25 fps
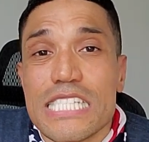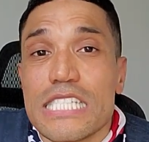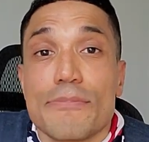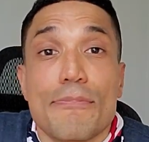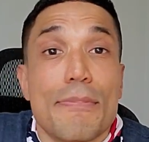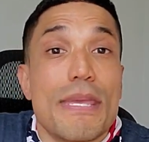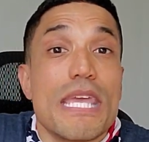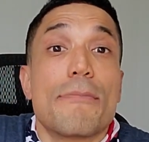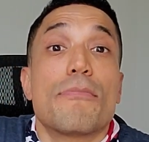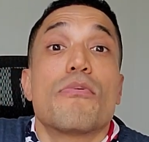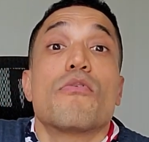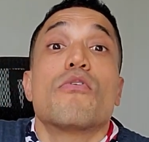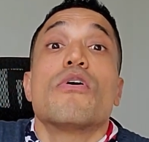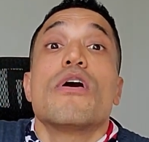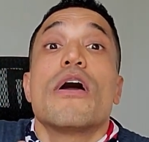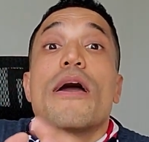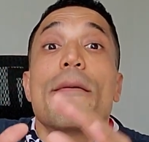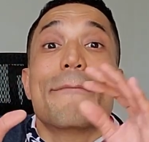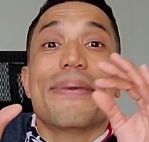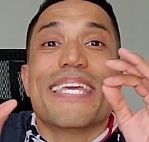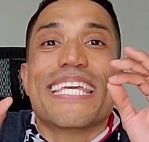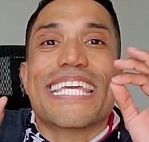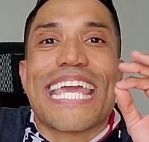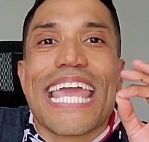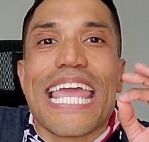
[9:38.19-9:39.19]
People
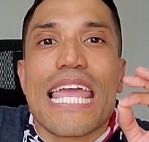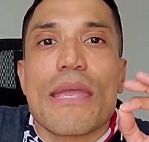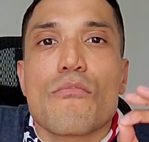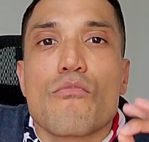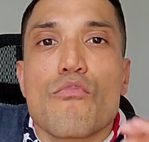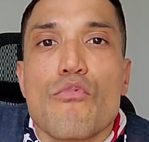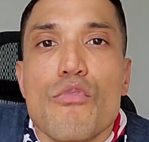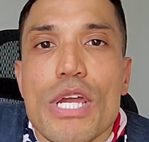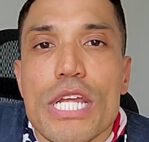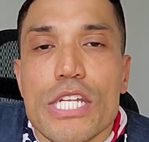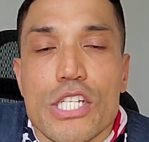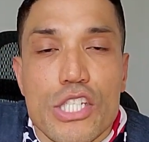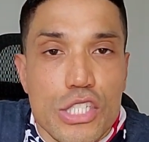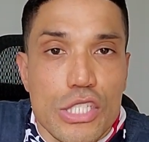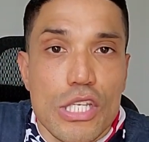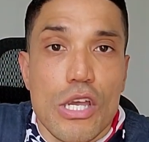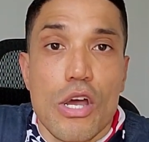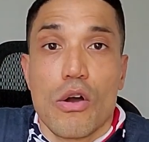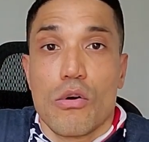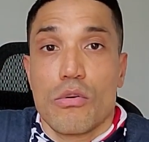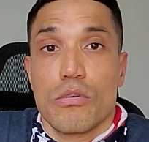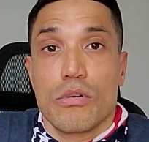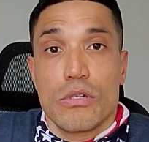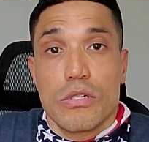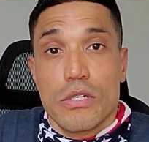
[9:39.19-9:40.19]
became rich.
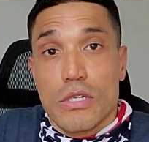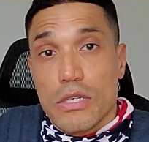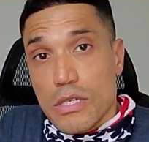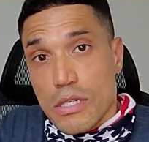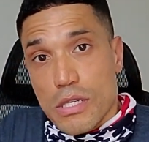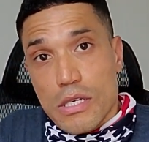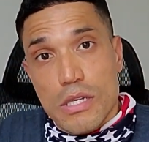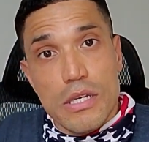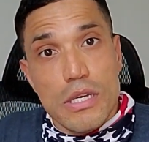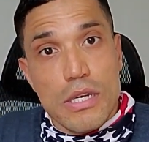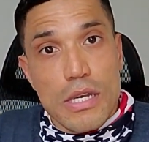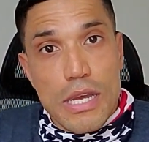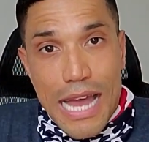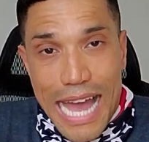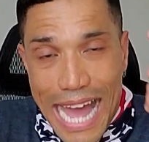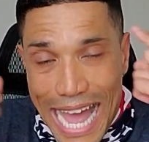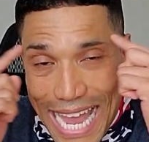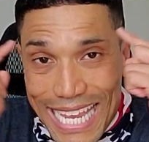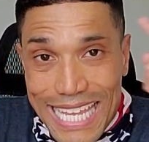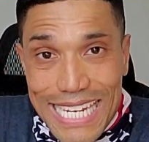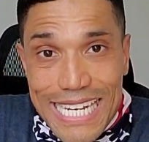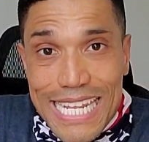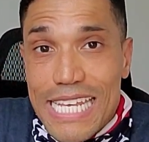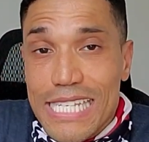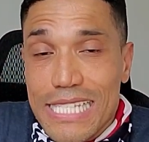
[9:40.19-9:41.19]
So I
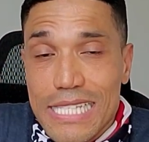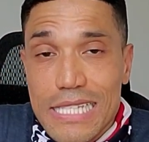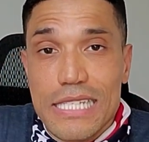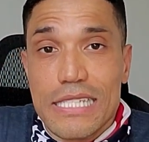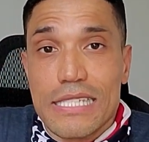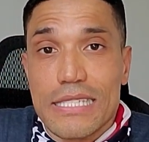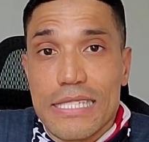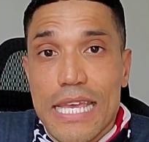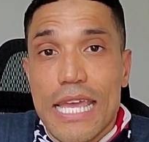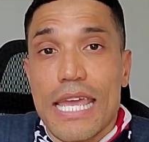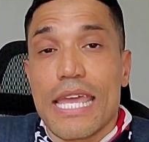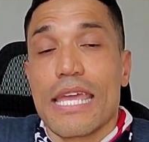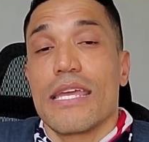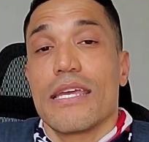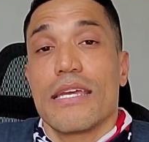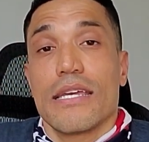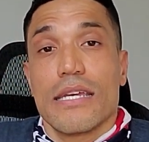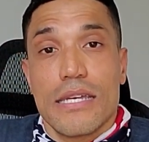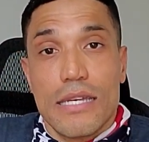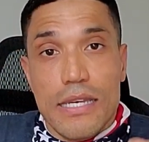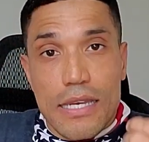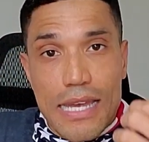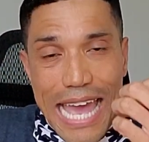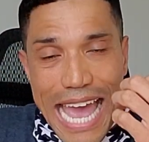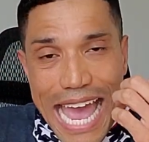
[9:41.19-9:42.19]
can easily say,
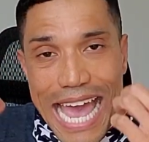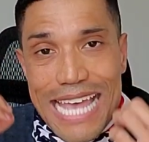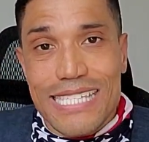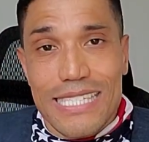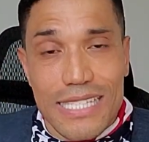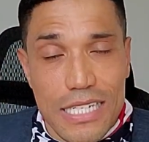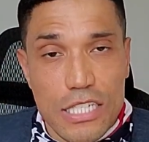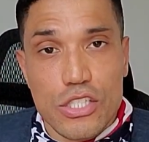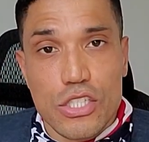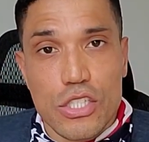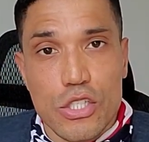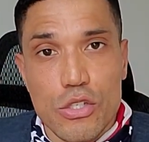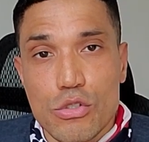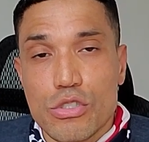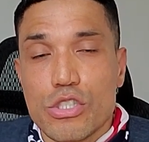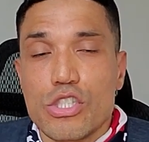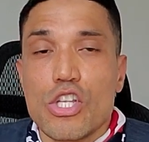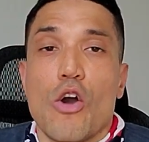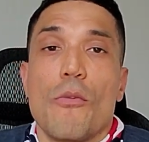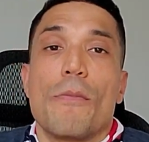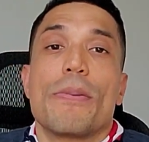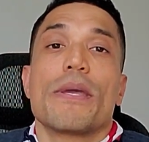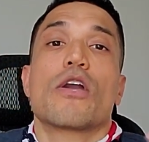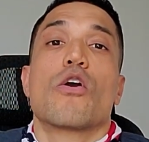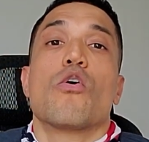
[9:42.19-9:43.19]
as an excuse,
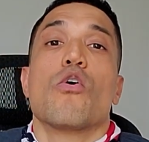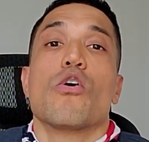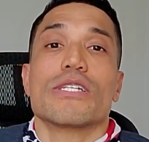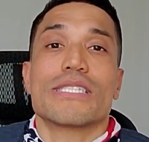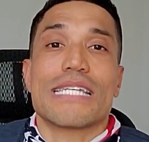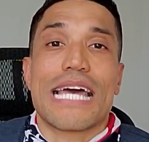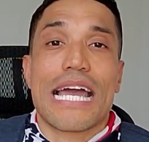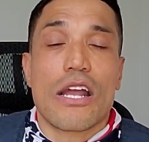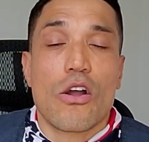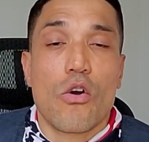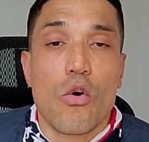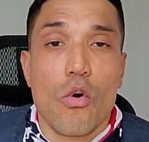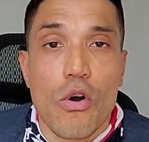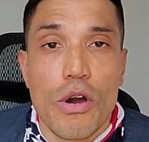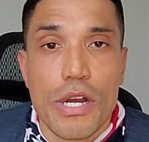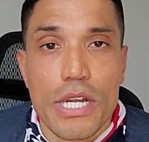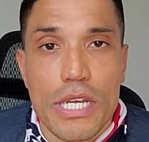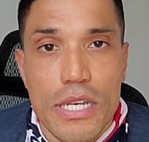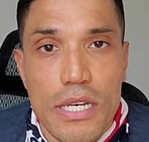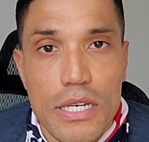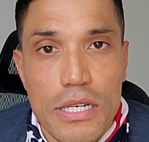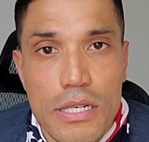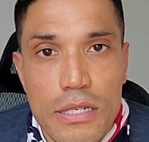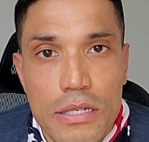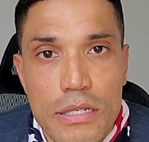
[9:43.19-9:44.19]
no, because I
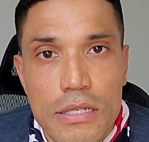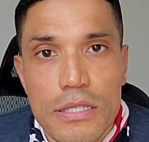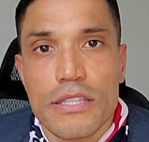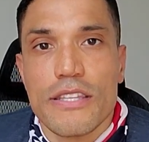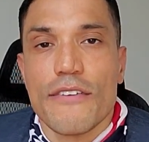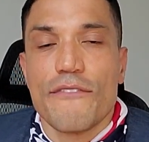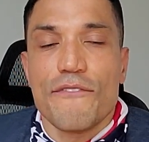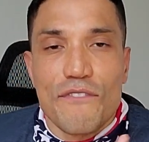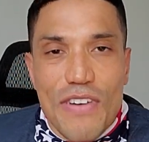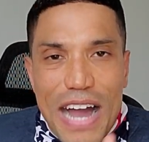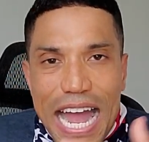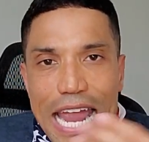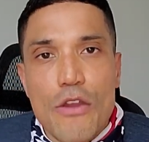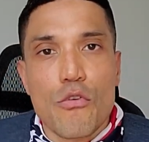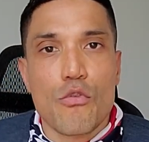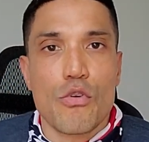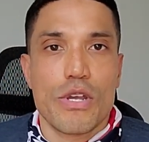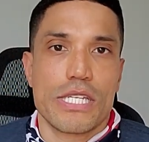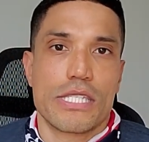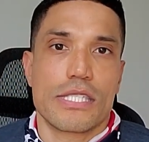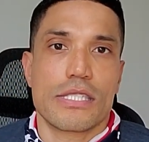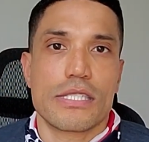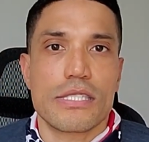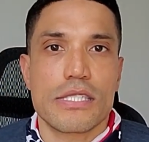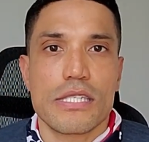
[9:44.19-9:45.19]
caught the
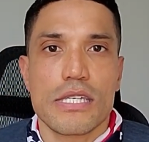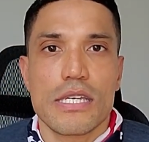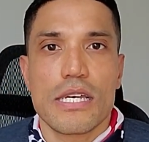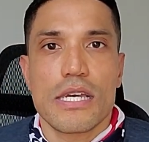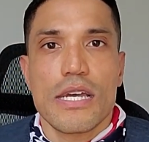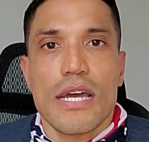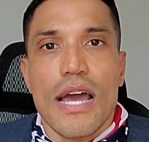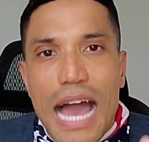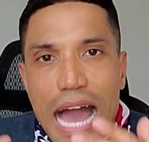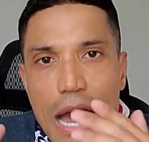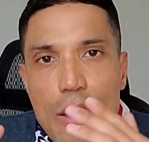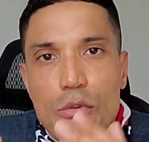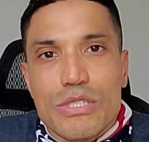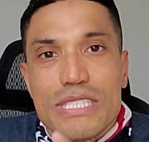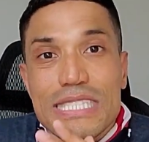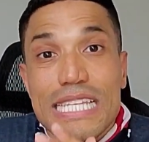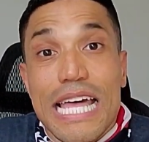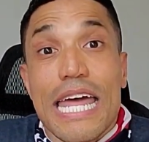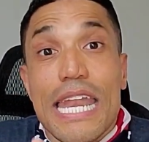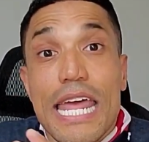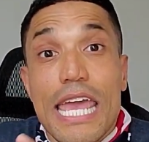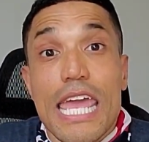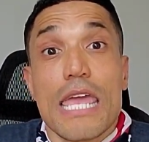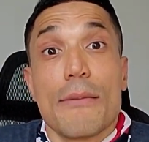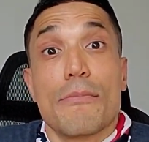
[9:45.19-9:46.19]
virus I was
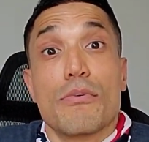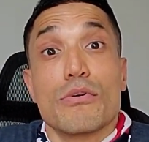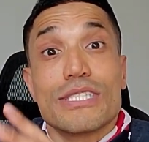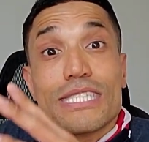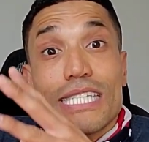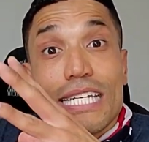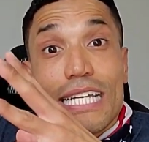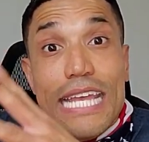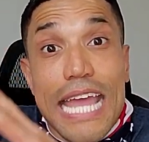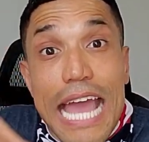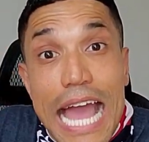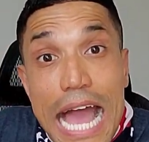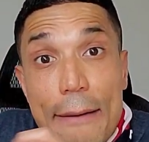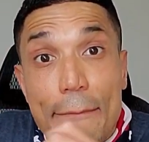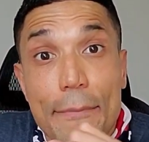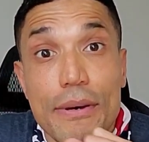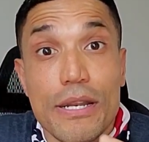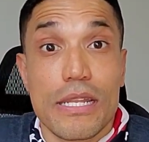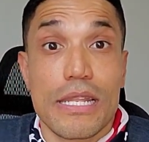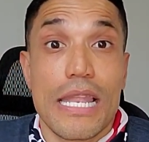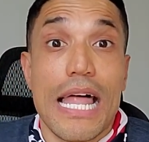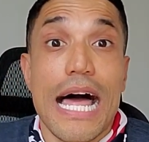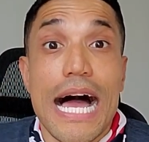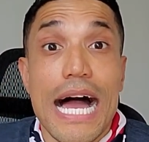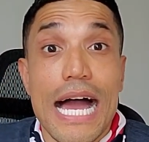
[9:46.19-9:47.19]
not able to
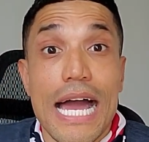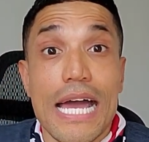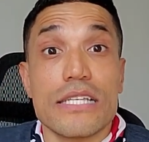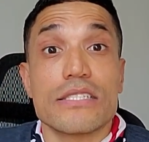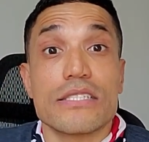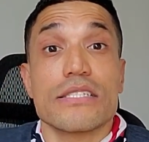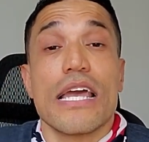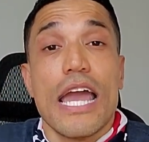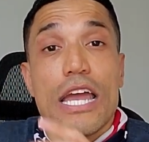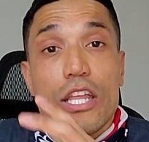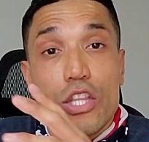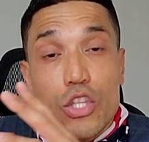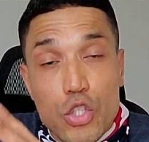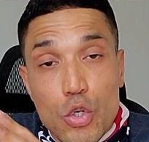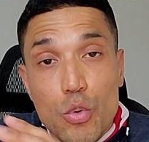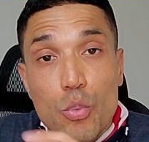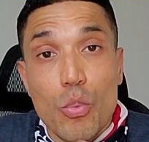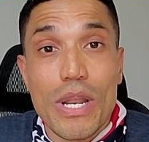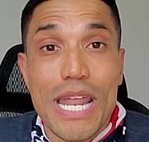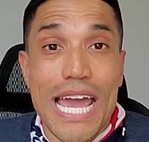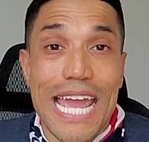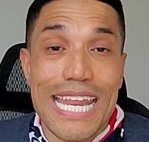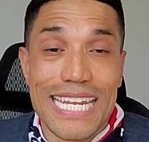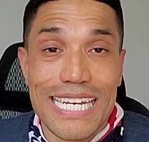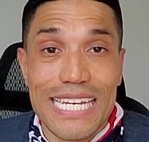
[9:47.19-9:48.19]
capitalize and do
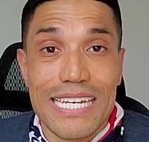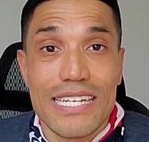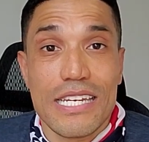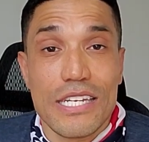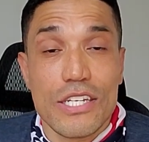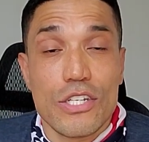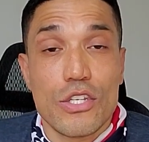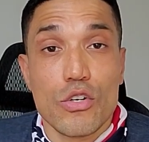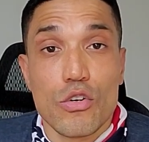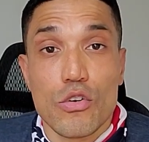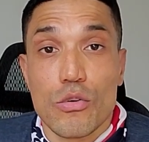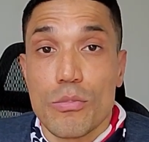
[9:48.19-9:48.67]
what I needed to do.